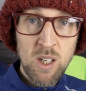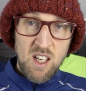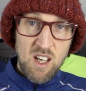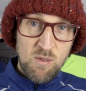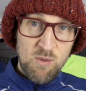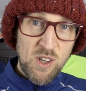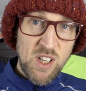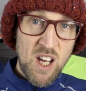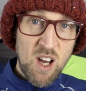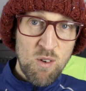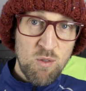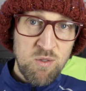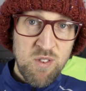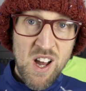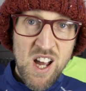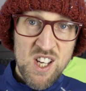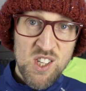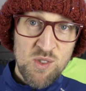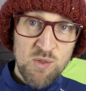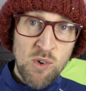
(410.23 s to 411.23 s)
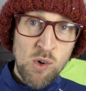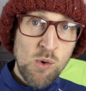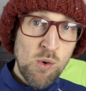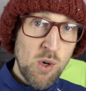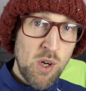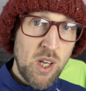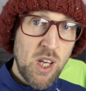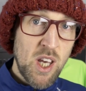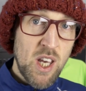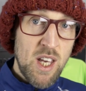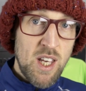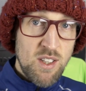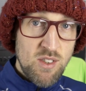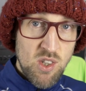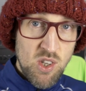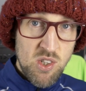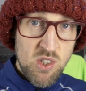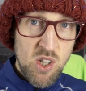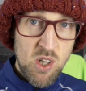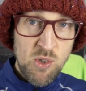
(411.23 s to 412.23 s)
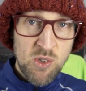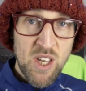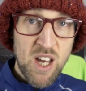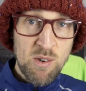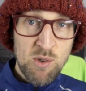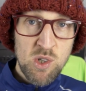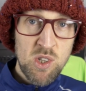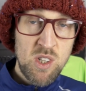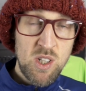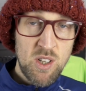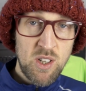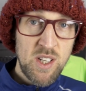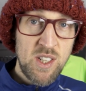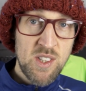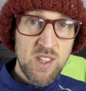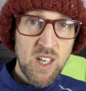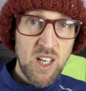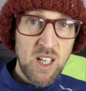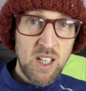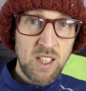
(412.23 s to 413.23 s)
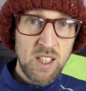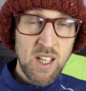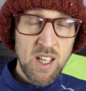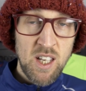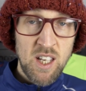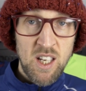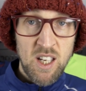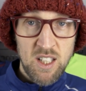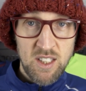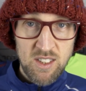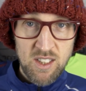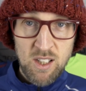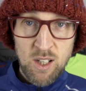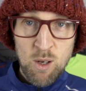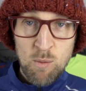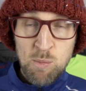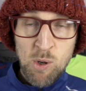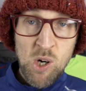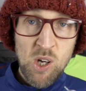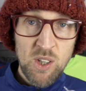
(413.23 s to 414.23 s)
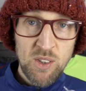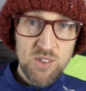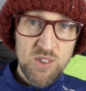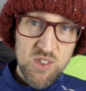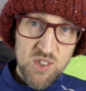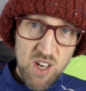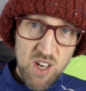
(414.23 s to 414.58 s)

If we now fast forward to 2019 and the LeBron